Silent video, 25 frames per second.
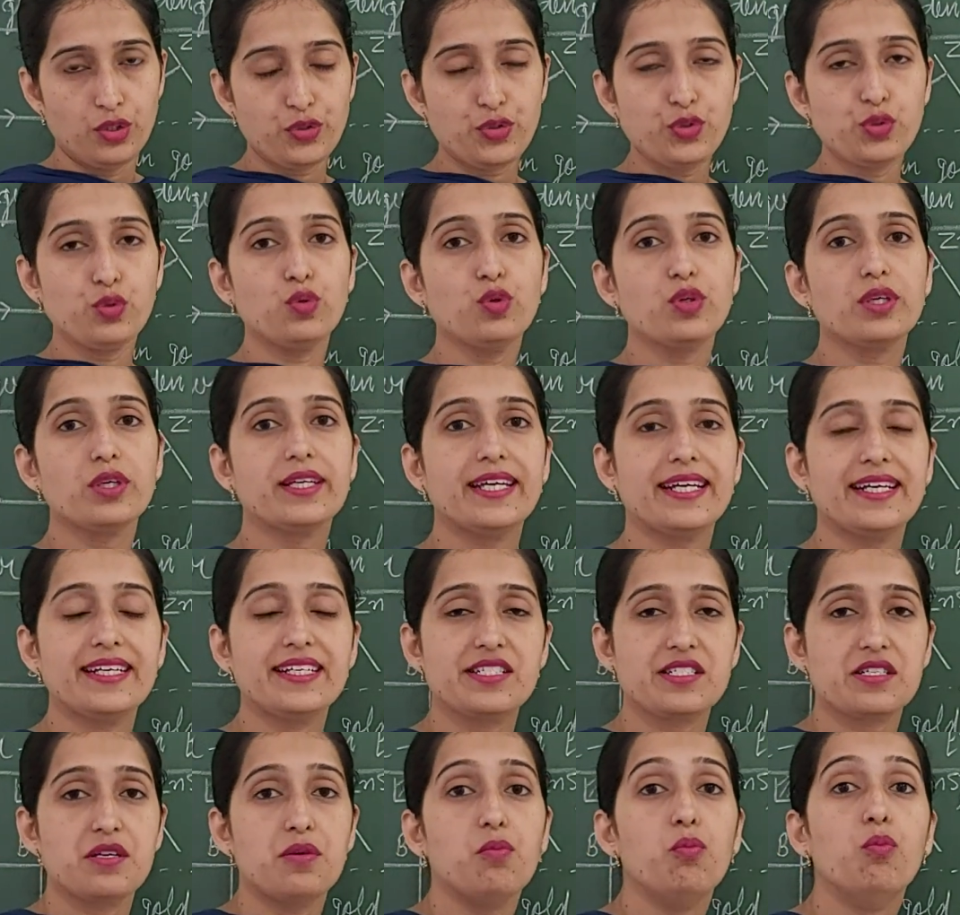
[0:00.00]
to
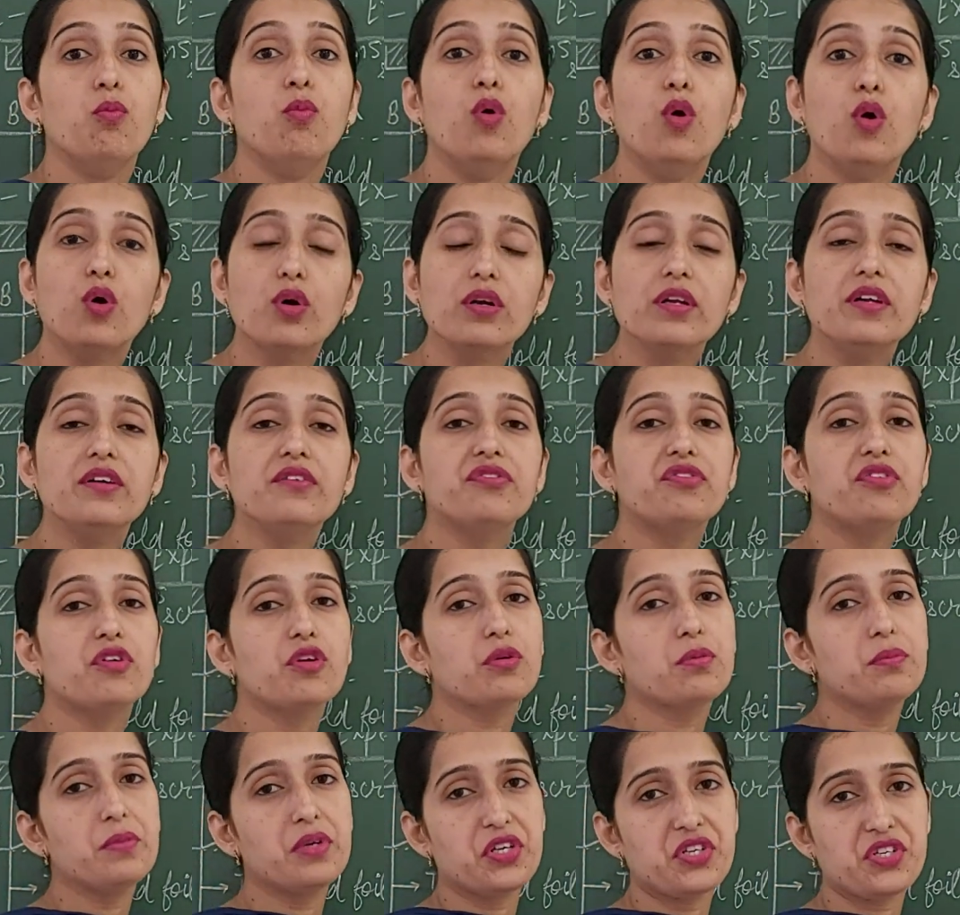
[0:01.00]
get more
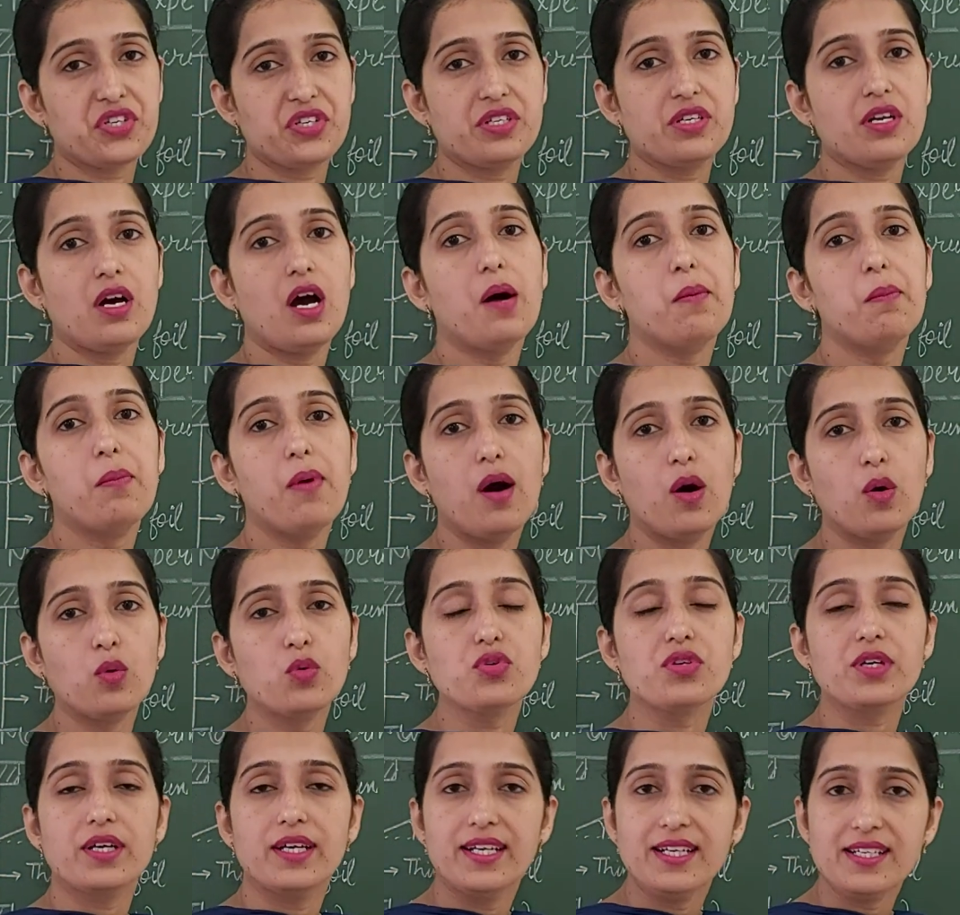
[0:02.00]
information
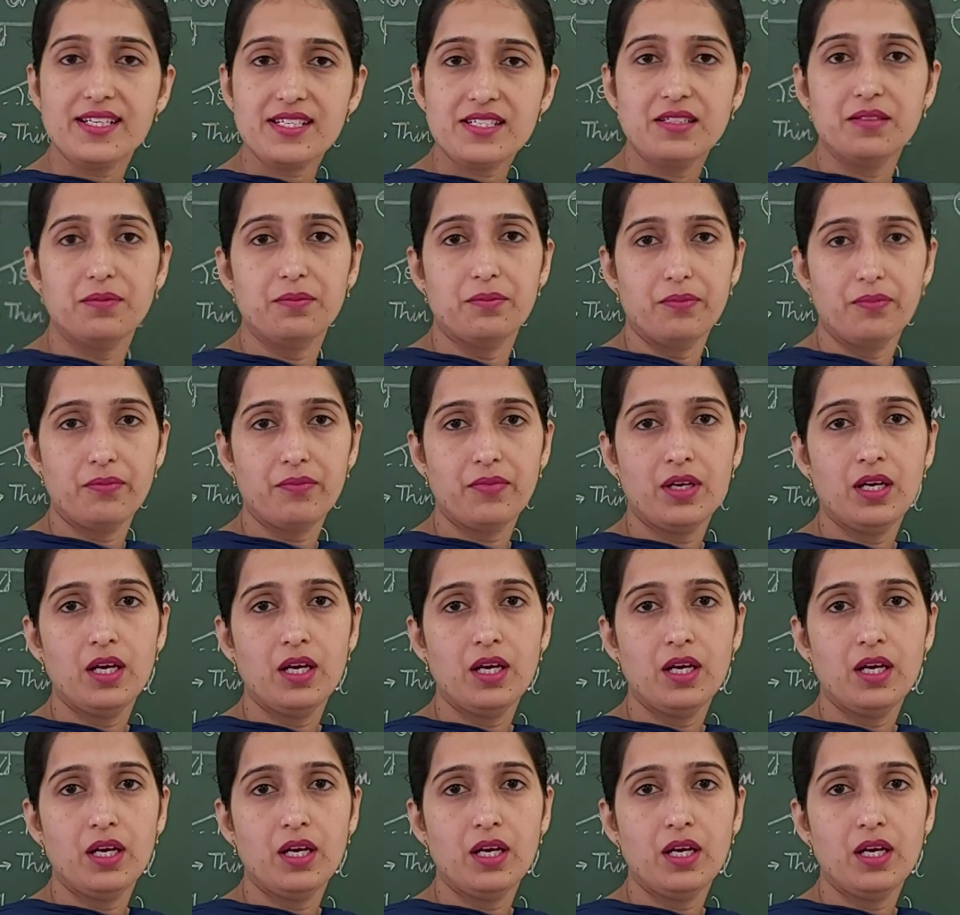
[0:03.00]
about atom,